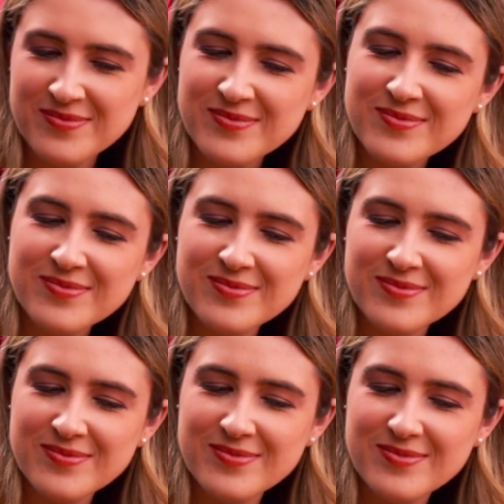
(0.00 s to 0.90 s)

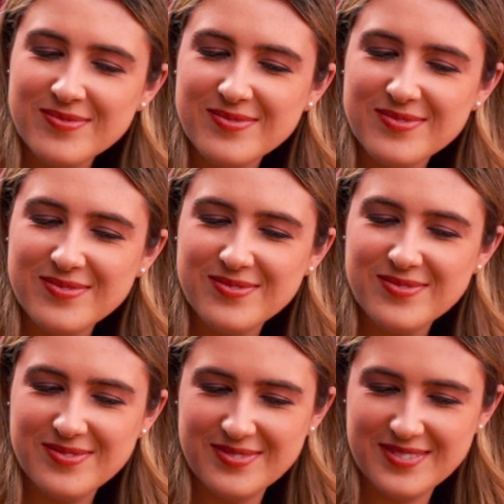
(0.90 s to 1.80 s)

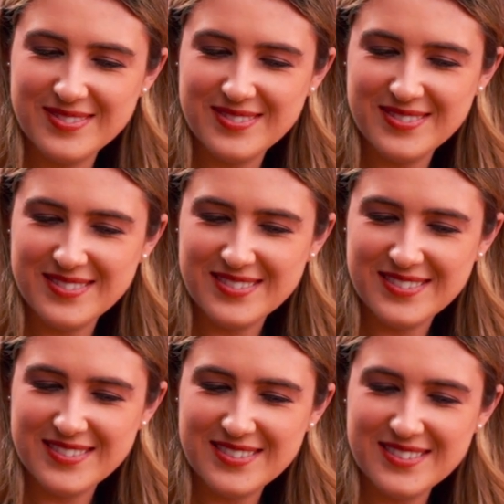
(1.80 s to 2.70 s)

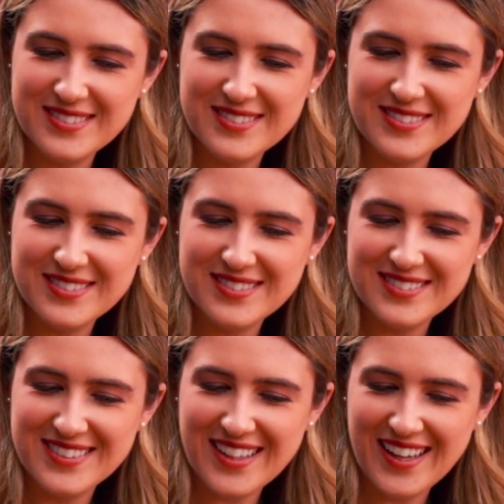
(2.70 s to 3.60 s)

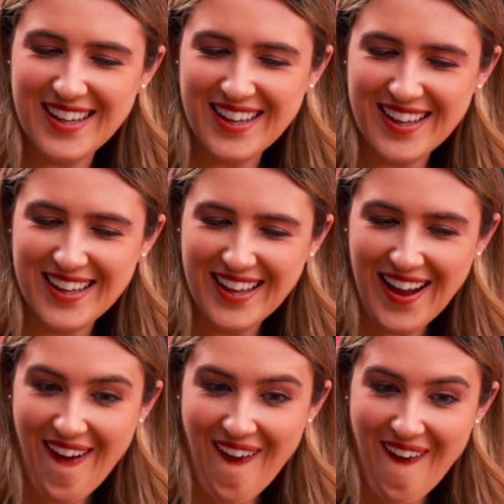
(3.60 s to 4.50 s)

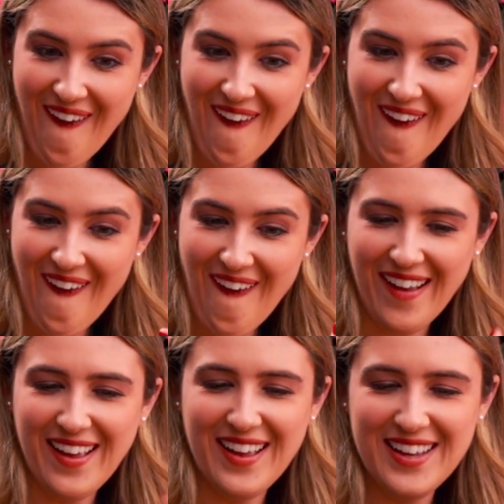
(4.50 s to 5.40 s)

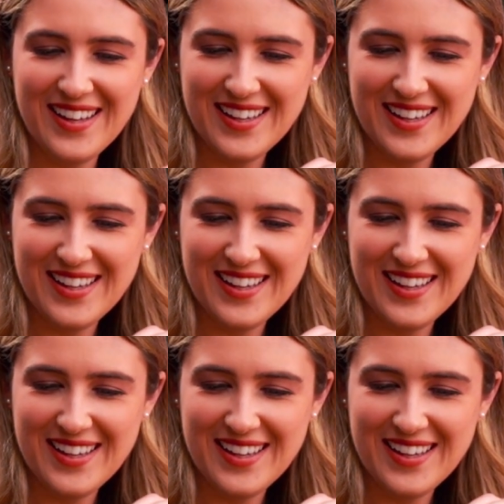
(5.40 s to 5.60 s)
[no speech]